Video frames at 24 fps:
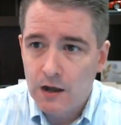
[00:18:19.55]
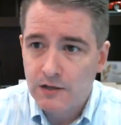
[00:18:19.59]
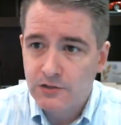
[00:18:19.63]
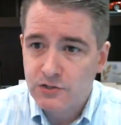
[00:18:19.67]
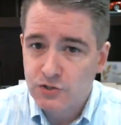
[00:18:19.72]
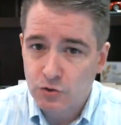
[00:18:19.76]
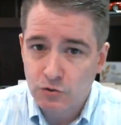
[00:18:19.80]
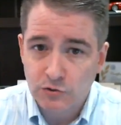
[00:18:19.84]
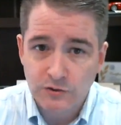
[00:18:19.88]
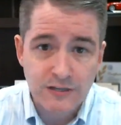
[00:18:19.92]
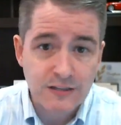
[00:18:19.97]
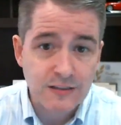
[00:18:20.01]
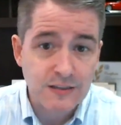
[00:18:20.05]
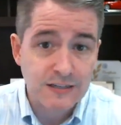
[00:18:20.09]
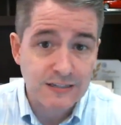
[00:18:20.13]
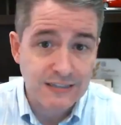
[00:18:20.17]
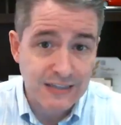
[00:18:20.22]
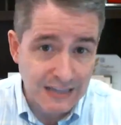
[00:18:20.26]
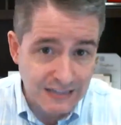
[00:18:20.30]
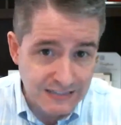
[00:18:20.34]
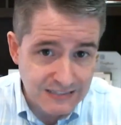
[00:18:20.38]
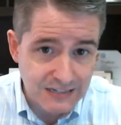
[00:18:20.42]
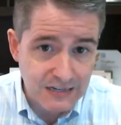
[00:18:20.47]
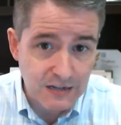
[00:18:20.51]
Certainly the
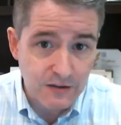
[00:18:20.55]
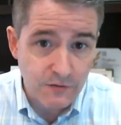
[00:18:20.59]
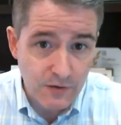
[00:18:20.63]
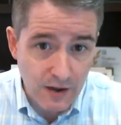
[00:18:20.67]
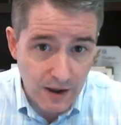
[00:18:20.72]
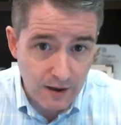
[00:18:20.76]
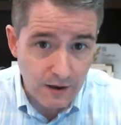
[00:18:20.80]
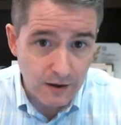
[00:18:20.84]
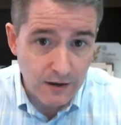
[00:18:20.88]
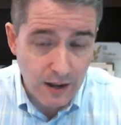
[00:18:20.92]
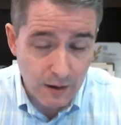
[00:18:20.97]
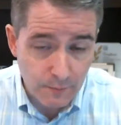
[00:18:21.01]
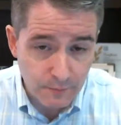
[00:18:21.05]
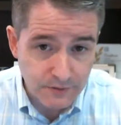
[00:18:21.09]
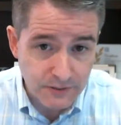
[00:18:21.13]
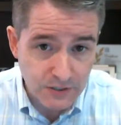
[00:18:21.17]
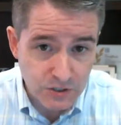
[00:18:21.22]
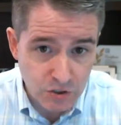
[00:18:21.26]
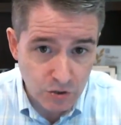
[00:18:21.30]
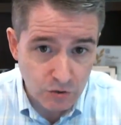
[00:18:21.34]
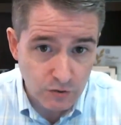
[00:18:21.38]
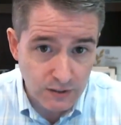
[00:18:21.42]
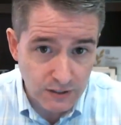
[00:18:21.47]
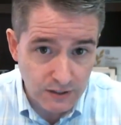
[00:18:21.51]
density of
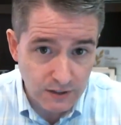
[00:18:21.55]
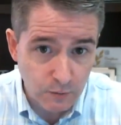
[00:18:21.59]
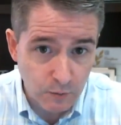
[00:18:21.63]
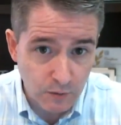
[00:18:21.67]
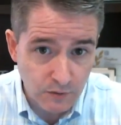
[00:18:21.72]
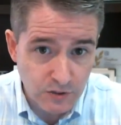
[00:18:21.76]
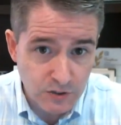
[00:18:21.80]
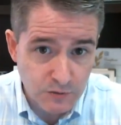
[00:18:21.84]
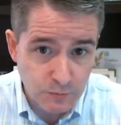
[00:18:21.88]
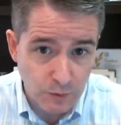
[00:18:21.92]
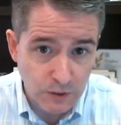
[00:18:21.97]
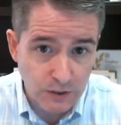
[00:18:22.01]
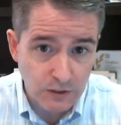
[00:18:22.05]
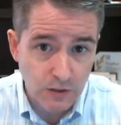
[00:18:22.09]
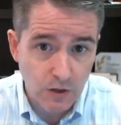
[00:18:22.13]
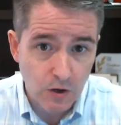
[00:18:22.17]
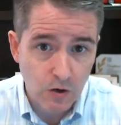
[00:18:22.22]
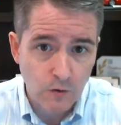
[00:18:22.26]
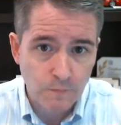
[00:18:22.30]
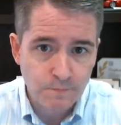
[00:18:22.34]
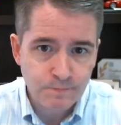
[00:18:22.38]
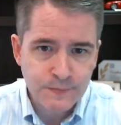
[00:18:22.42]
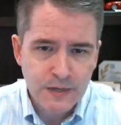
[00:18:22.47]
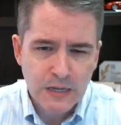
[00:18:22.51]
competition you're dealing with is pretty
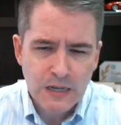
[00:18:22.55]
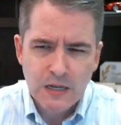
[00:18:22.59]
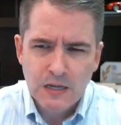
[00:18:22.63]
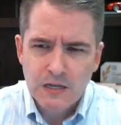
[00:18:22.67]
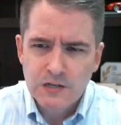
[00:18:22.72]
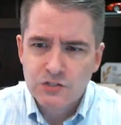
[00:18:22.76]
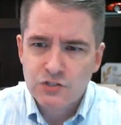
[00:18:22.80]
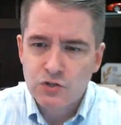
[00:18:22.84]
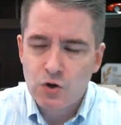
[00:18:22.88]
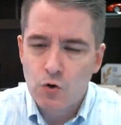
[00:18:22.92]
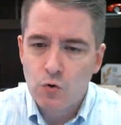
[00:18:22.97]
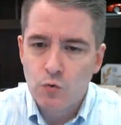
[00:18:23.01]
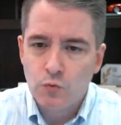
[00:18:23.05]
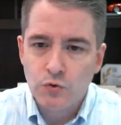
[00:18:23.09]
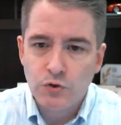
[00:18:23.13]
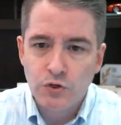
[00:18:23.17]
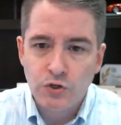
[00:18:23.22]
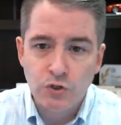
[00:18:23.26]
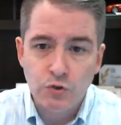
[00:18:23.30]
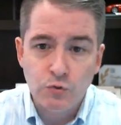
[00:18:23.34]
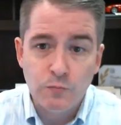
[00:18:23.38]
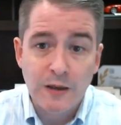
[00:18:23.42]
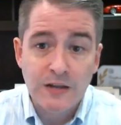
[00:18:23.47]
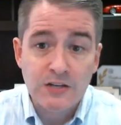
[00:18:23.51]
low. So
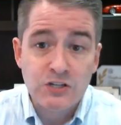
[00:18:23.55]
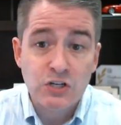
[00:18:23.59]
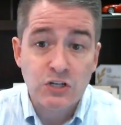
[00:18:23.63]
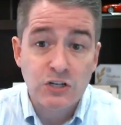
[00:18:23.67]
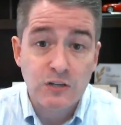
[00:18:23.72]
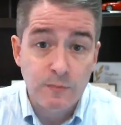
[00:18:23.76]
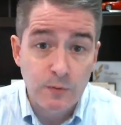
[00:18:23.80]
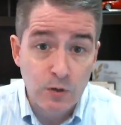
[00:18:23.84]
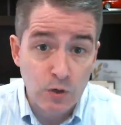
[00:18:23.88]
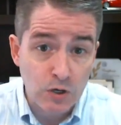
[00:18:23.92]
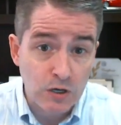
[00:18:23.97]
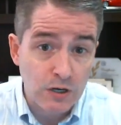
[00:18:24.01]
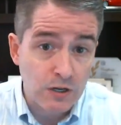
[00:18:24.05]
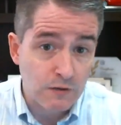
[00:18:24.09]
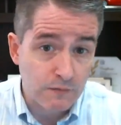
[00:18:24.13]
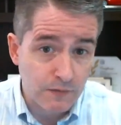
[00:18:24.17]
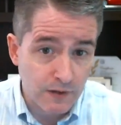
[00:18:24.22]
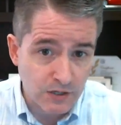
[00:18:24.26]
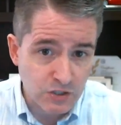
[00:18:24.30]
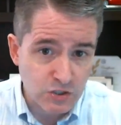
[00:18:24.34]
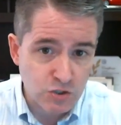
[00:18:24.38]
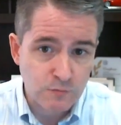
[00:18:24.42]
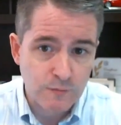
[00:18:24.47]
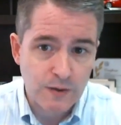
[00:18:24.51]
you mentioned community
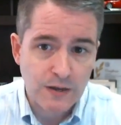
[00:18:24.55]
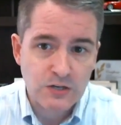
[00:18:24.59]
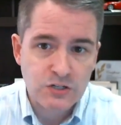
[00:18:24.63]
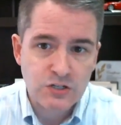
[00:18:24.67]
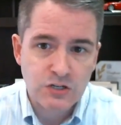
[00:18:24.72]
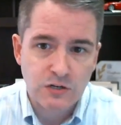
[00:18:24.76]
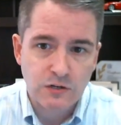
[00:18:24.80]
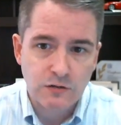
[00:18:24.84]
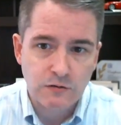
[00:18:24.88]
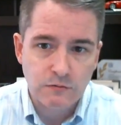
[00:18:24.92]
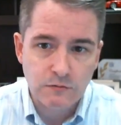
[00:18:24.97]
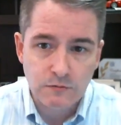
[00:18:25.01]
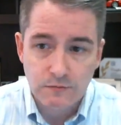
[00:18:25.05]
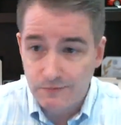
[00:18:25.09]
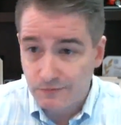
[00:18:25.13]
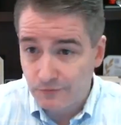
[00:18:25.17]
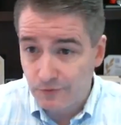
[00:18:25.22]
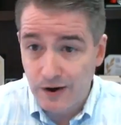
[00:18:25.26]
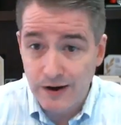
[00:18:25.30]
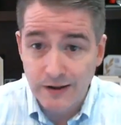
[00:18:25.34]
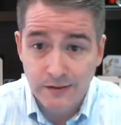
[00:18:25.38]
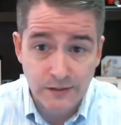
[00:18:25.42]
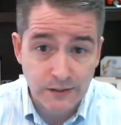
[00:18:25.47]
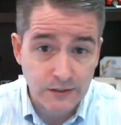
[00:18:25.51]
events. You mentioned,
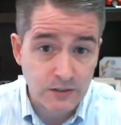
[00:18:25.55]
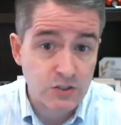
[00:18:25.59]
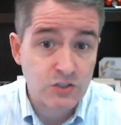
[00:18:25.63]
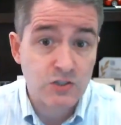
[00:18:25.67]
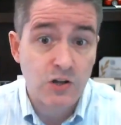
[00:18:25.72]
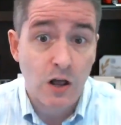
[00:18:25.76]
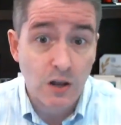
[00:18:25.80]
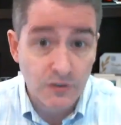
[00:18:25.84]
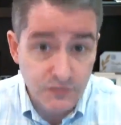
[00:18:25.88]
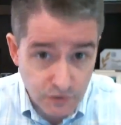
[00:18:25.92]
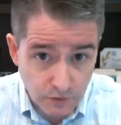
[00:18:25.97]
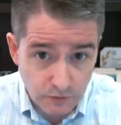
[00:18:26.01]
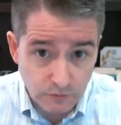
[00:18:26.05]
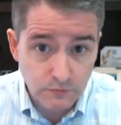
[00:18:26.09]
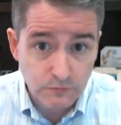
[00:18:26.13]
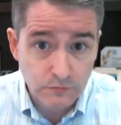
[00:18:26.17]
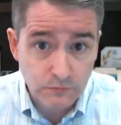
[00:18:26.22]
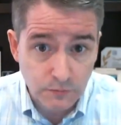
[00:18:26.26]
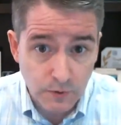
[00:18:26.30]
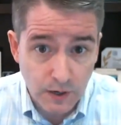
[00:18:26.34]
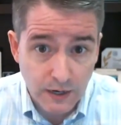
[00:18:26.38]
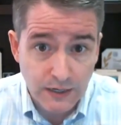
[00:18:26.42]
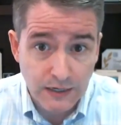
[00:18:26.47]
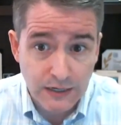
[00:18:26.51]
frankly, just hustle,
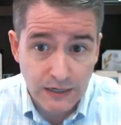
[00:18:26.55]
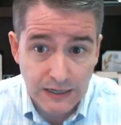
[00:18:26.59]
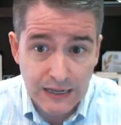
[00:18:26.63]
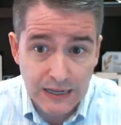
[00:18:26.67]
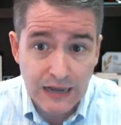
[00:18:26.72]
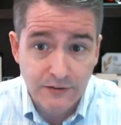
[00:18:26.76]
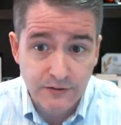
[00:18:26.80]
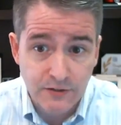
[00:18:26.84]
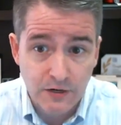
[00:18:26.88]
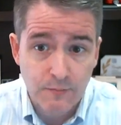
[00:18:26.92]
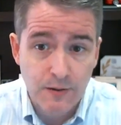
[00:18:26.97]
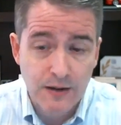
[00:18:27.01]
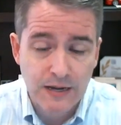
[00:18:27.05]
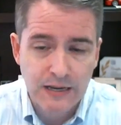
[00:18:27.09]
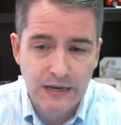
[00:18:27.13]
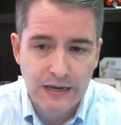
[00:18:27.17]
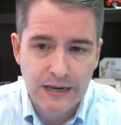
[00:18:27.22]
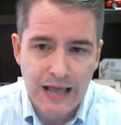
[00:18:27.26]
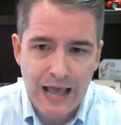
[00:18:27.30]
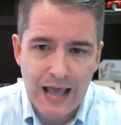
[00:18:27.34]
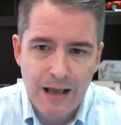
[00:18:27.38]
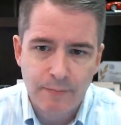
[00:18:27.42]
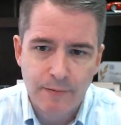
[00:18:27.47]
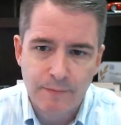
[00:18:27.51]
right? Getting out there and making
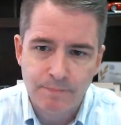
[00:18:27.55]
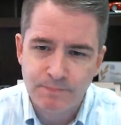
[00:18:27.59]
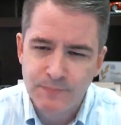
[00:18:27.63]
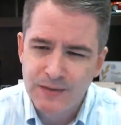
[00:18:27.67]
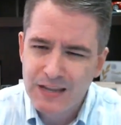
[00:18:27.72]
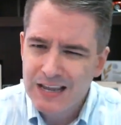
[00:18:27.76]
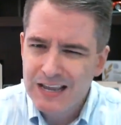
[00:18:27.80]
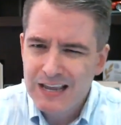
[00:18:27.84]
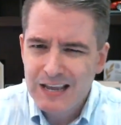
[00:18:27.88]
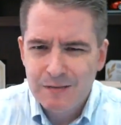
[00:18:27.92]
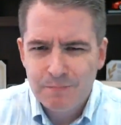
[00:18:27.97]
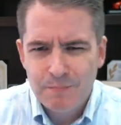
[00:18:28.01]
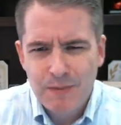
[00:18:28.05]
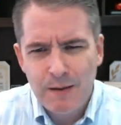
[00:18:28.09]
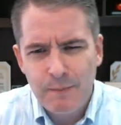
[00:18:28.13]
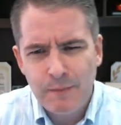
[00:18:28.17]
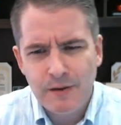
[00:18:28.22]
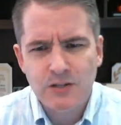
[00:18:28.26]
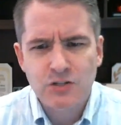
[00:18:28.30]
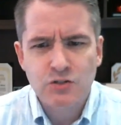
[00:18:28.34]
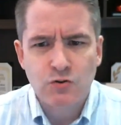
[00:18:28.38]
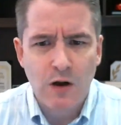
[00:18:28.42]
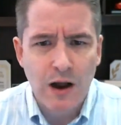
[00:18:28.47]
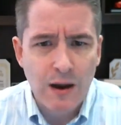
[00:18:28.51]
it happen.
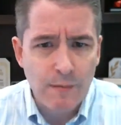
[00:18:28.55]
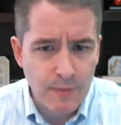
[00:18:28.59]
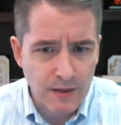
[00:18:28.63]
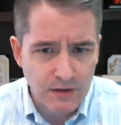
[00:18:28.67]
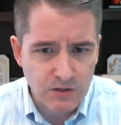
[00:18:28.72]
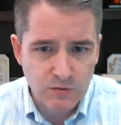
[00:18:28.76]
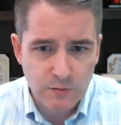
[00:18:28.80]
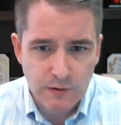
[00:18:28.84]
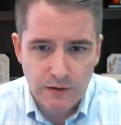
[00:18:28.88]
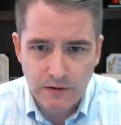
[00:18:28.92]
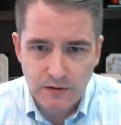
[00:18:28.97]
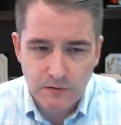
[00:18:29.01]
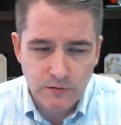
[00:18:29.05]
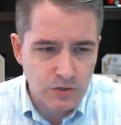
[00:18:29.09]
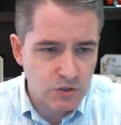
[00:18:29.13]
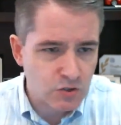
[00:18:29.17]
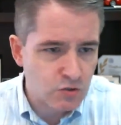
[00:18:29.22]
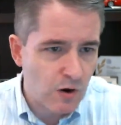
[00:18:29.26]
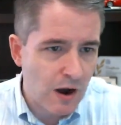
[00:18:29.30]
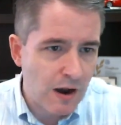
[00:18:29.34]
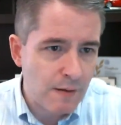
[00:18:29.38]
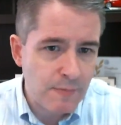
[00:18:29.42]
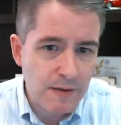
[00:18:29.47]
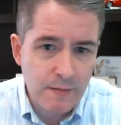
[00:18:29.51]
Maybe describe that to me.
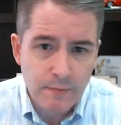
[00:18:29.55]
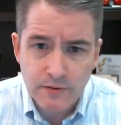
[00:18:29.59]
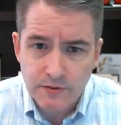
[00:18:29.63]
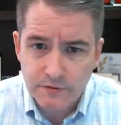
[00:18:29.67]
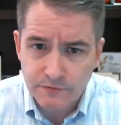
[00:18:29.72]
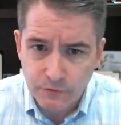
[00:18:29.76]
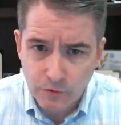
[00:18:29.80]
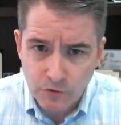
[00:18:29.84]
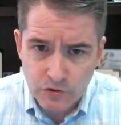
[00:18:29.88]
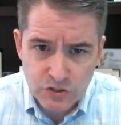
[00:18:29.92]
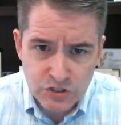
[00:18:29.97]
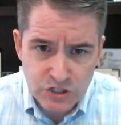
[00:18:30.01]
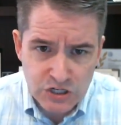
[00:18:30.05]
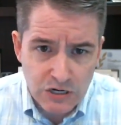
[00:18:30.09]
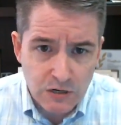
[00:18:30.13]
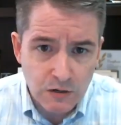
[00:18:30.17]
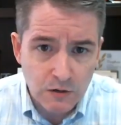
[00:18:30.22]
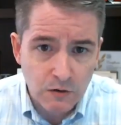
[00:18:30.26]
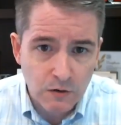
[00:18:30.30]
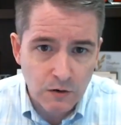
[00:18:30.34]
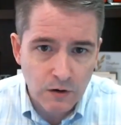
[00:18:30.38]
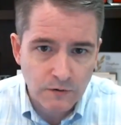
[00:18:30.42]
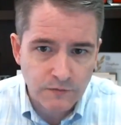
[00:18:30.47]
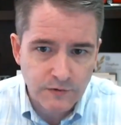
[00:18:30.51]
Describe maybe the first
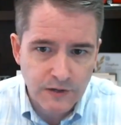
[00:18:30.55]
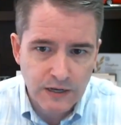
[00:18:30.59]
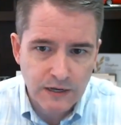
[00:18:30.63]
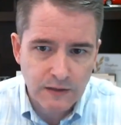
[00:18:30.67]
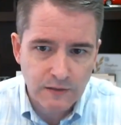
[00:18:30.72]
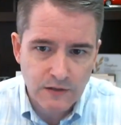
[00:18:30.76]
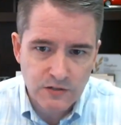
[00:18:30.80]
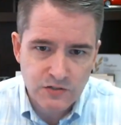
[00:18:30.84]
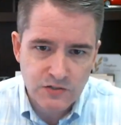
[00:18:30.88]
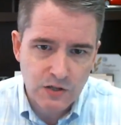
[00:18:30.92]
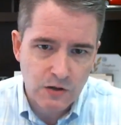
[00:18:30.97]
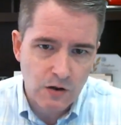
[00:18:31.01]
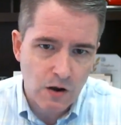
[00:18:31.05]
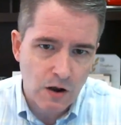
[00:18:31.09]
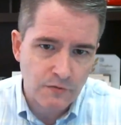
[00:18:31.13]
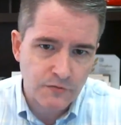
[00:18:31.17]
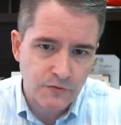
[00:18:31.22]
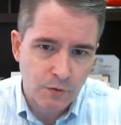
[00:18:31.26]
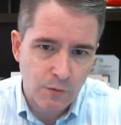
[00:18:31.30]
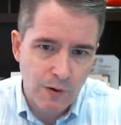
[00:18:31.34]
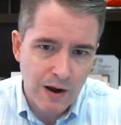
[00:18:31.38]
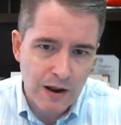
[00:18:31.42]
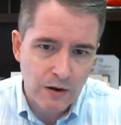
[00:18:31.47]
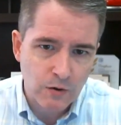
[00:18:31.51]
year of getting this thing off
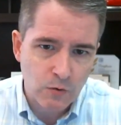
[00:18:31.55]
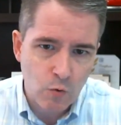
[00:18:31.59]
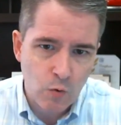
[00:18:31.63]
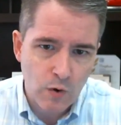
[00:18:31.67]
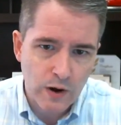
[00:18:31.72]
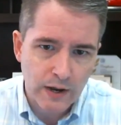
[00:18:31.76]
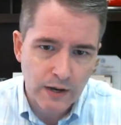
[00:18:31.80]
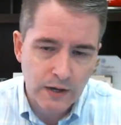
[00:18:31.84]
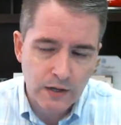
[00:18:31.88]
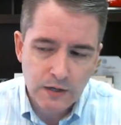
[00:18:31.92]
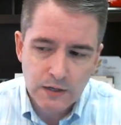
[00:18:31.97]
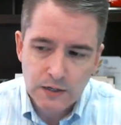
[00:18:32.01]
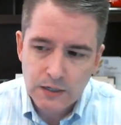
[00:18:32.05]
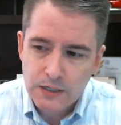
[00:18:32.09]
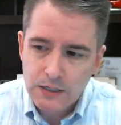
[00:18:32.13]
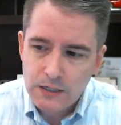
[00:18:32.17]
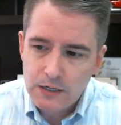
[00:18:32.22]
the ground quick.